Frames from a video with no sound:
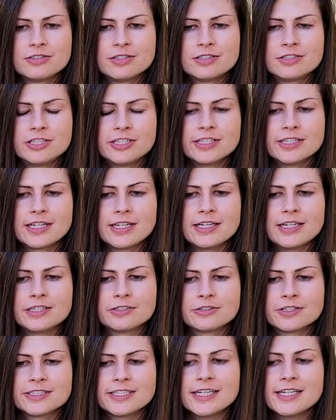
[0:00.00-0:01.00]
chilaquile
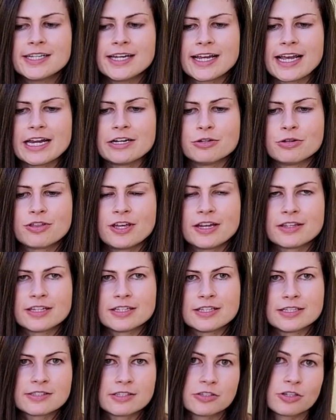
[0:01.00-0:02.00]
torta, like I do think that
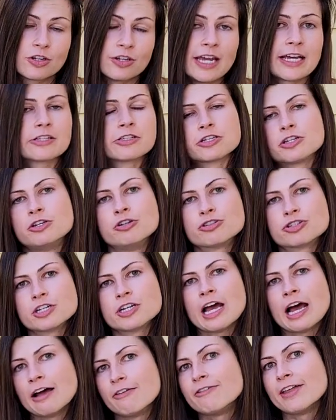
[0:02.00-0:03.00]
this is a good execution
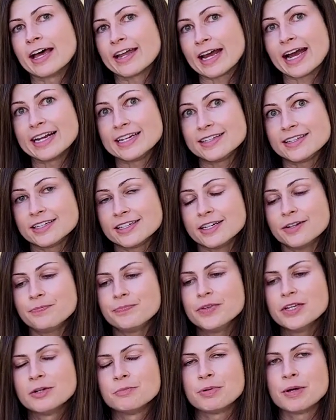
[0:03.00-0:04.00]
of that idea,
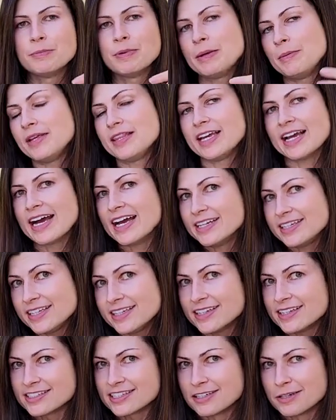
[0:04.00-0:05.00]
but maybe the
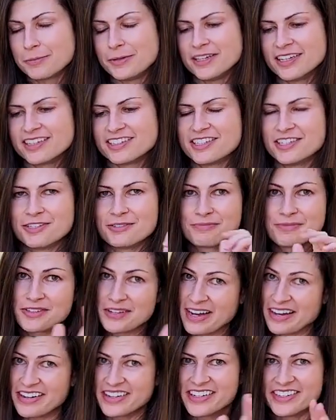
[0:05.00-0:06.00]
idea isn't appealing to you, so I don't know.